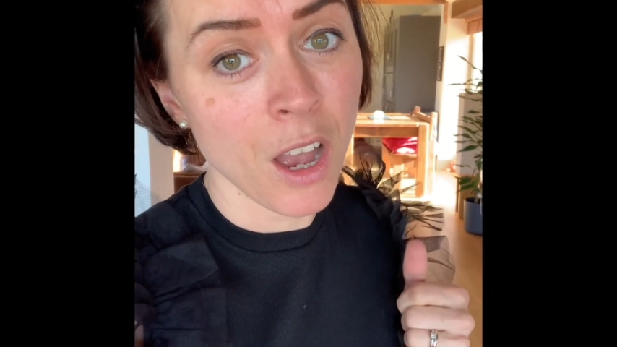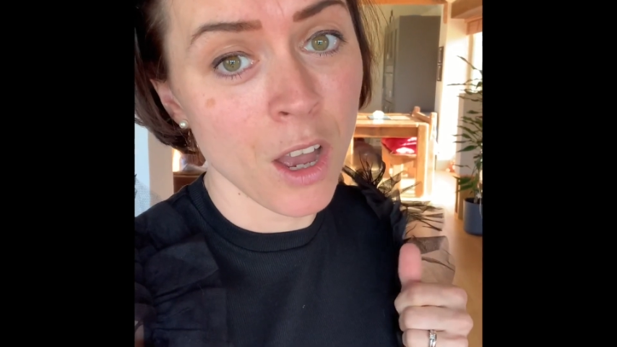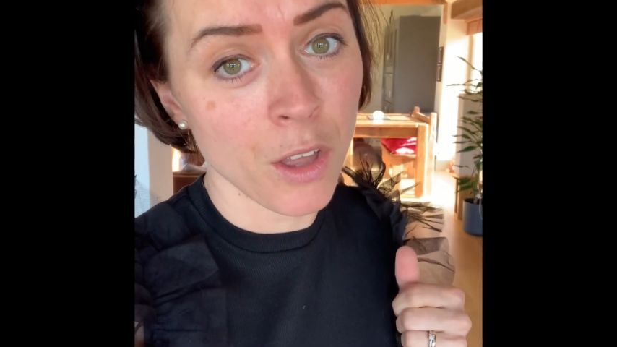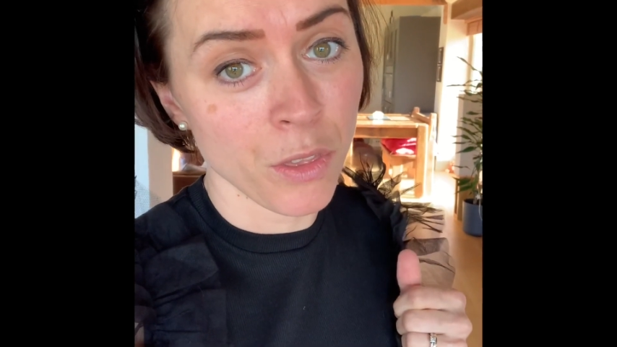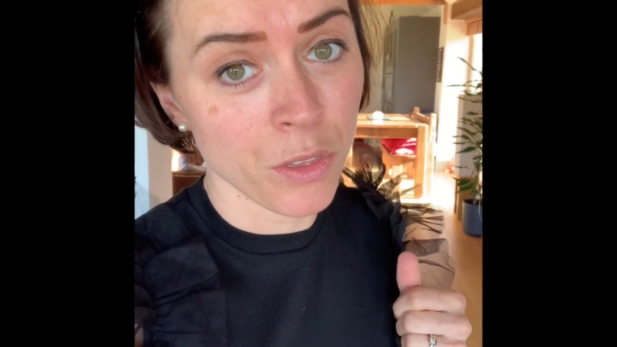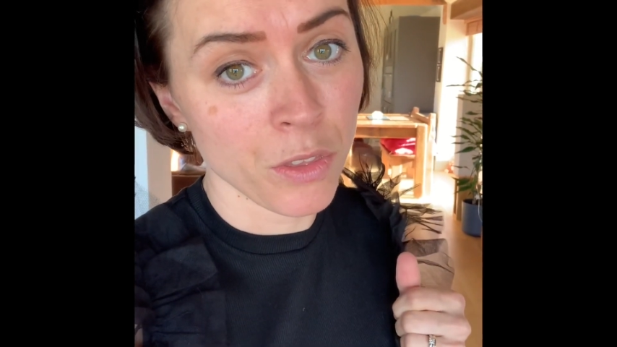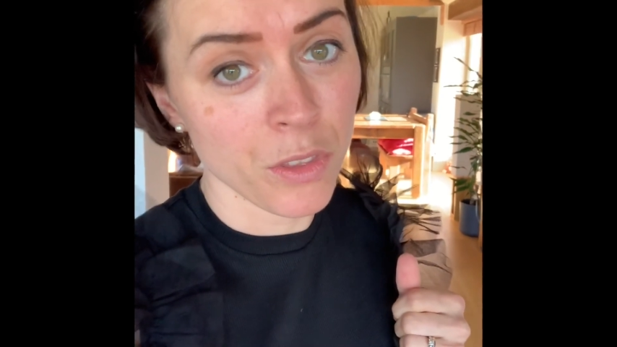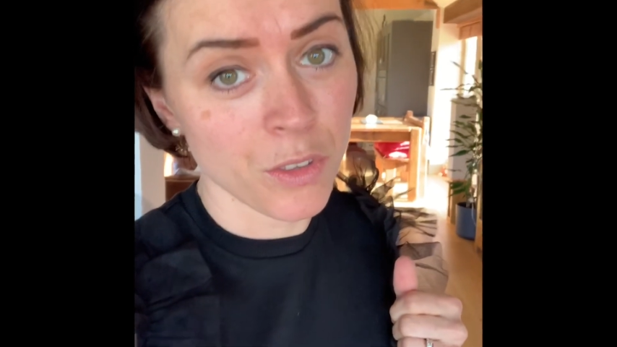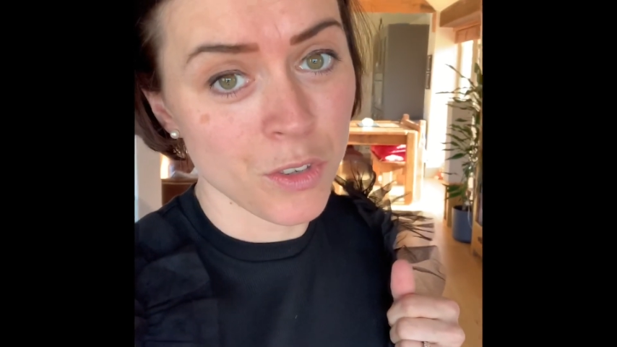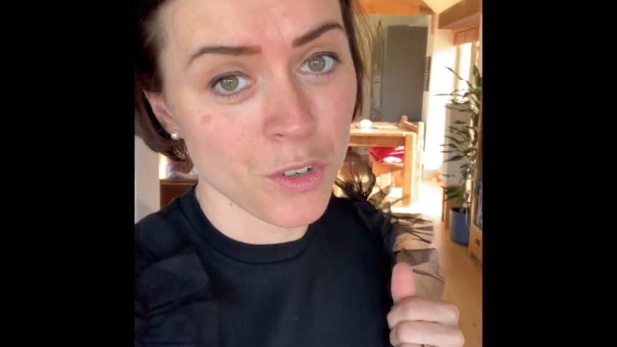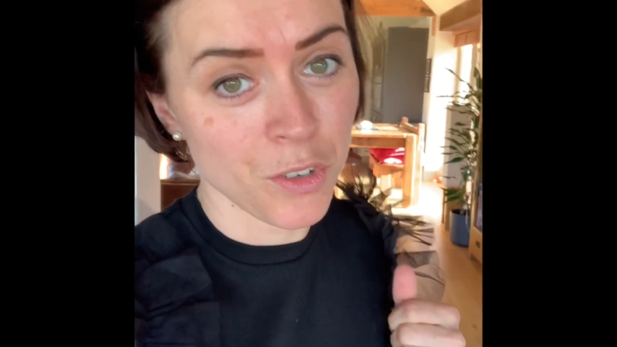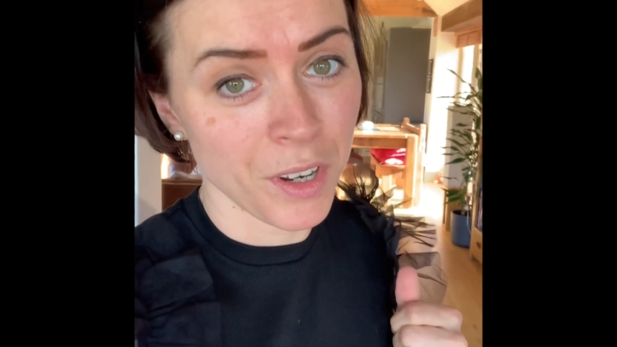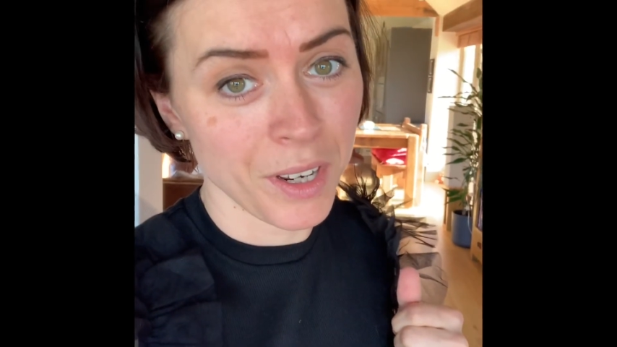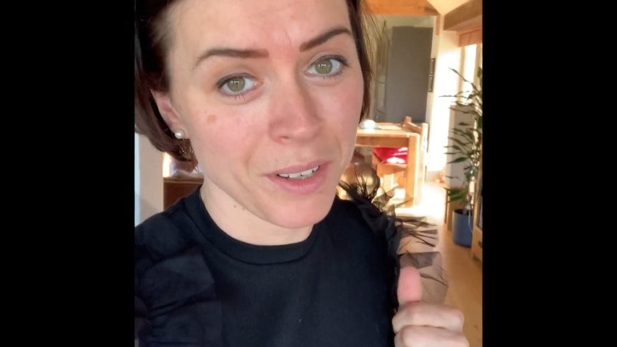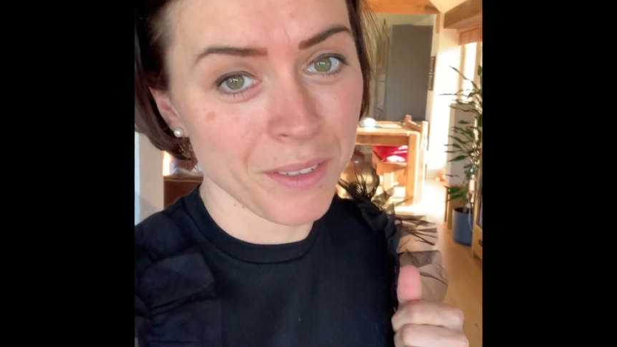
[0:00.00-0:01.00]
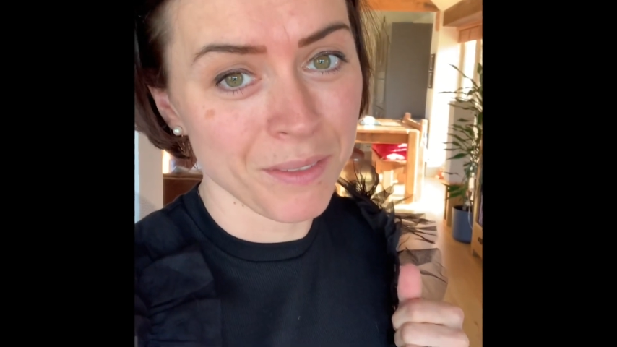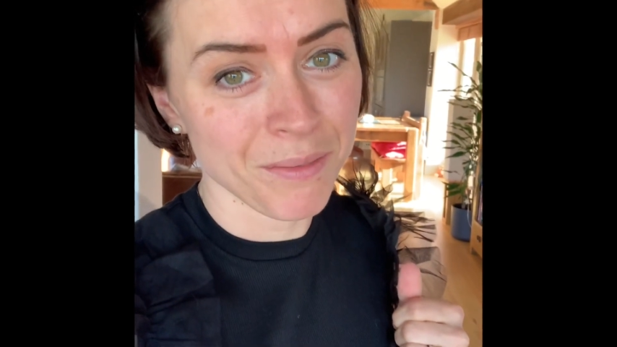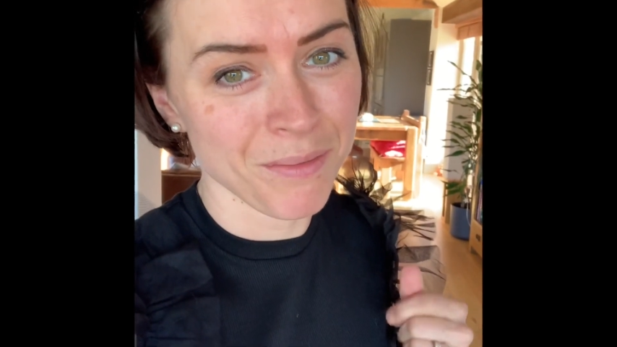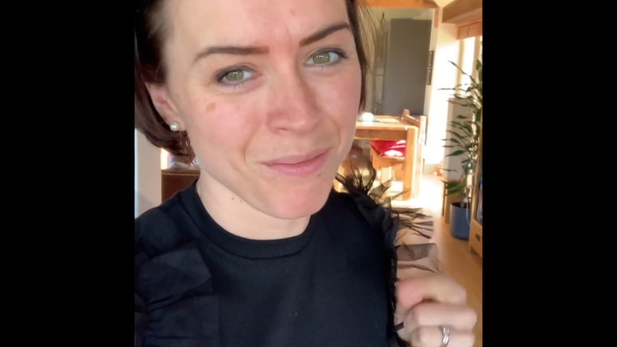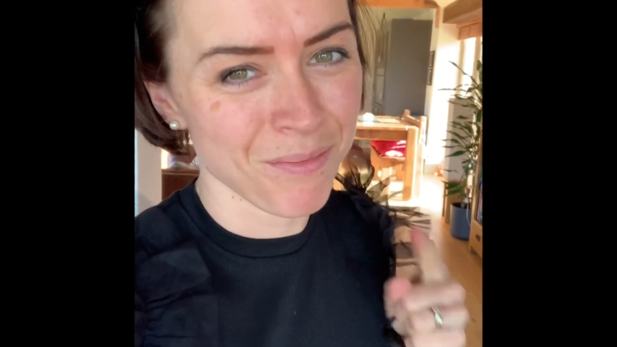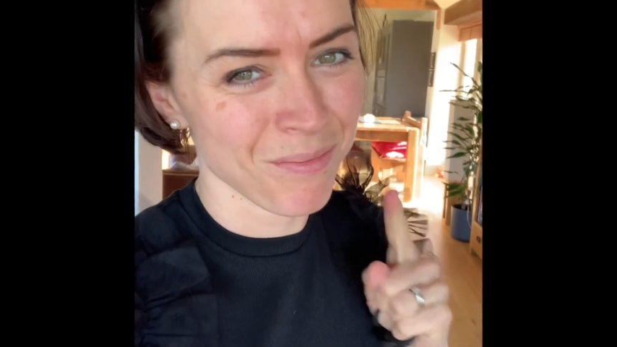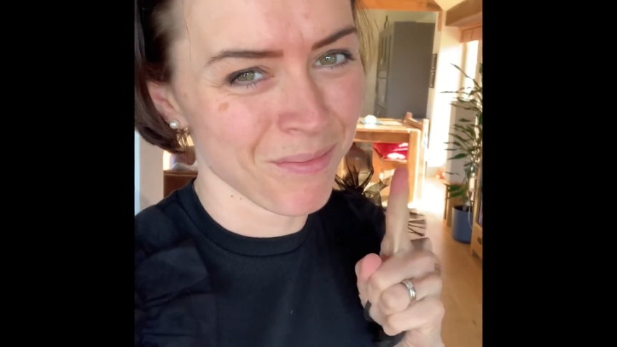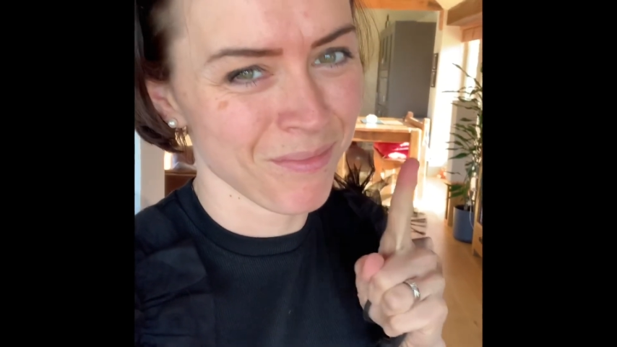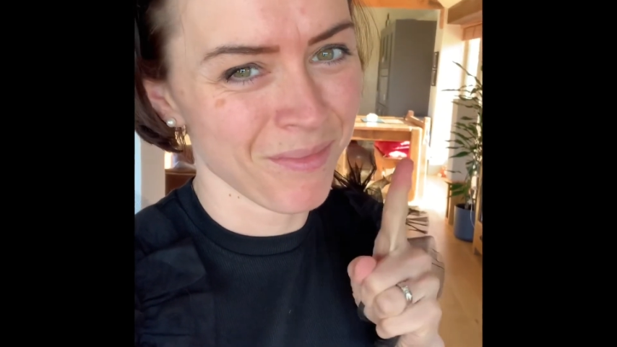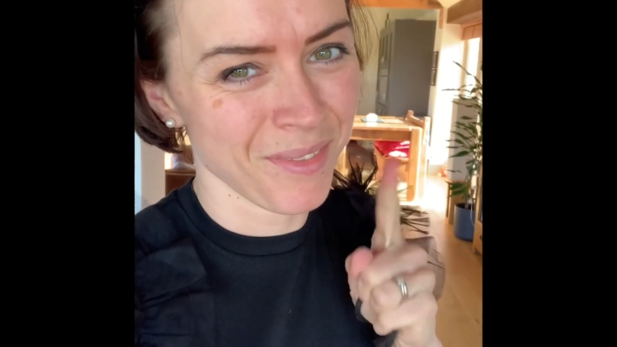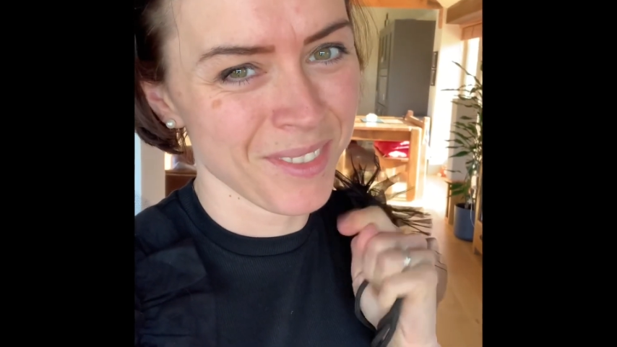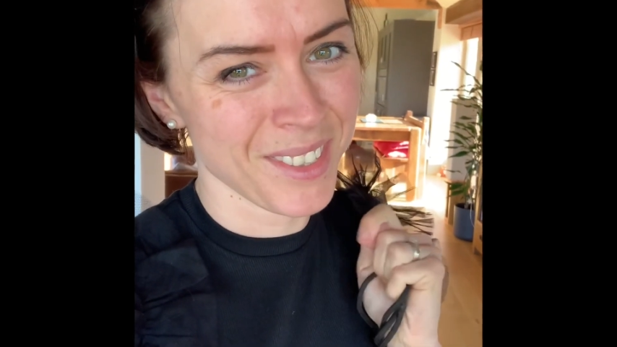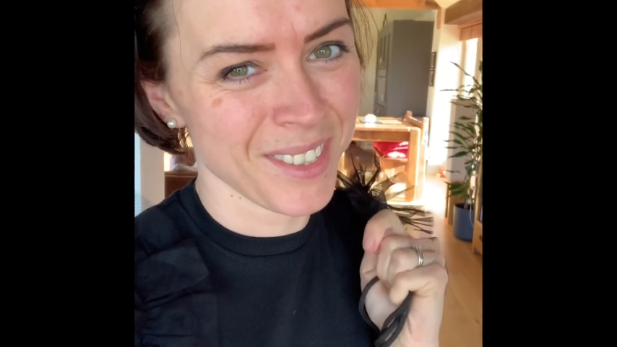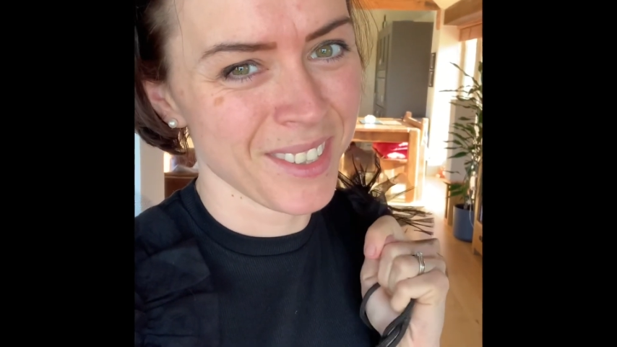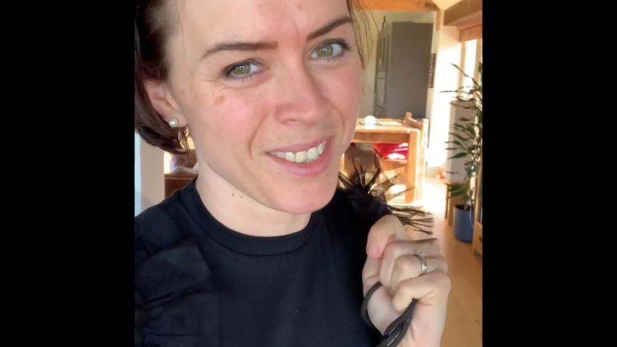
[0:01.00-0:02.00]
hunt the string.
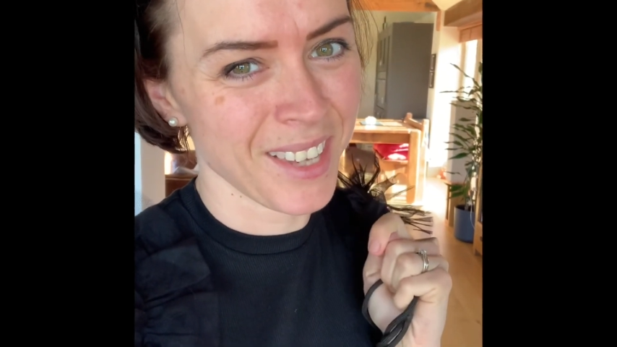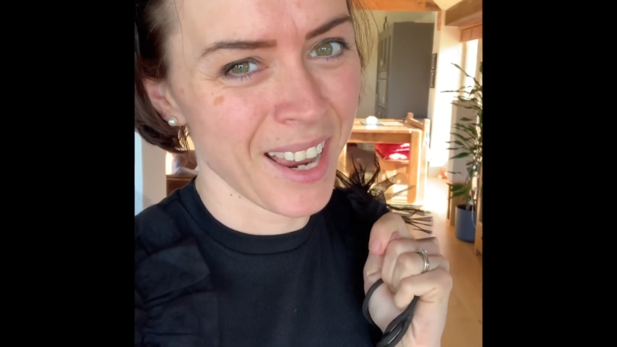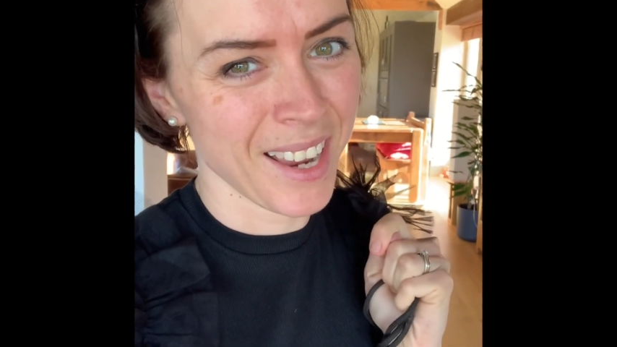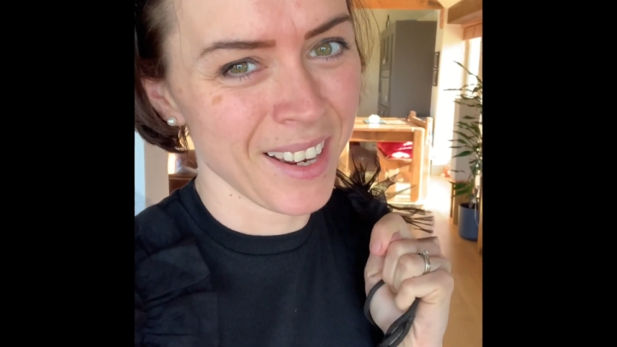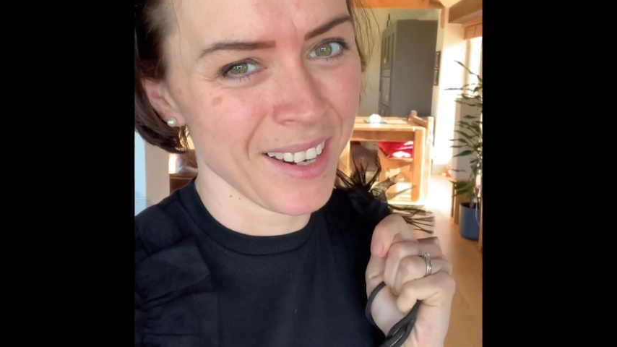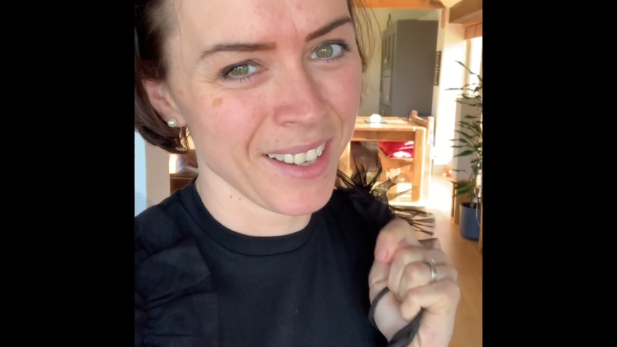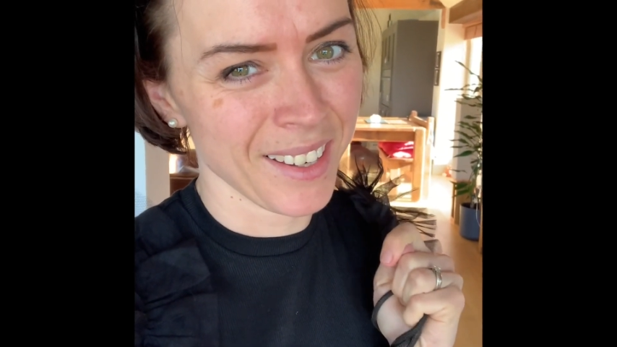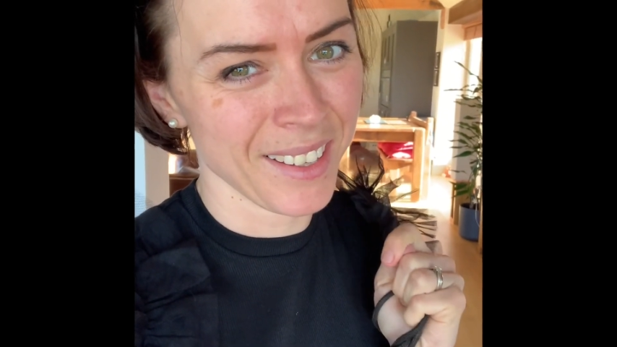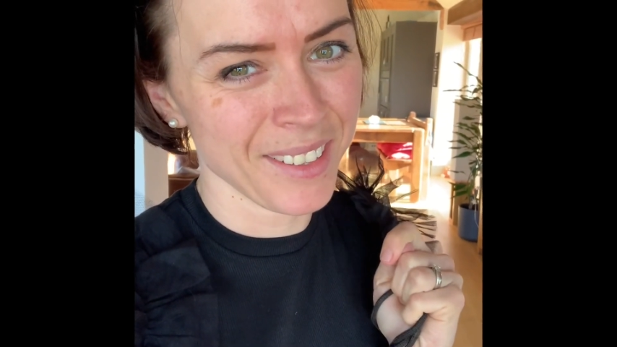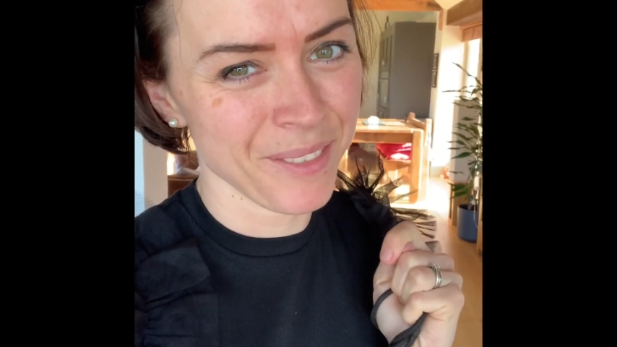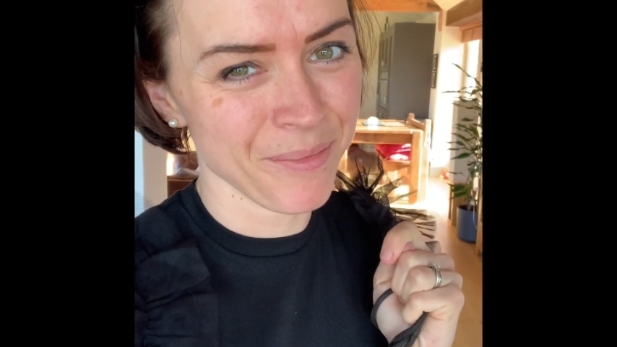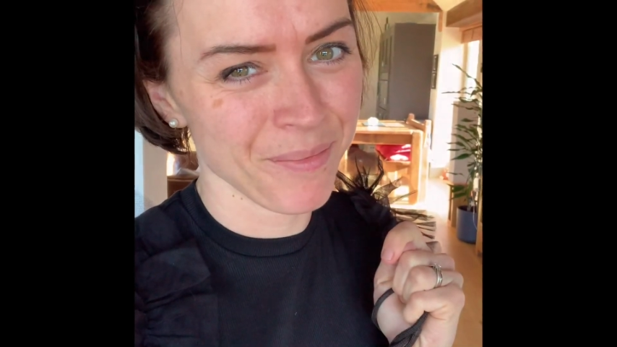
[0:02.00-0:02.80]
Take a look.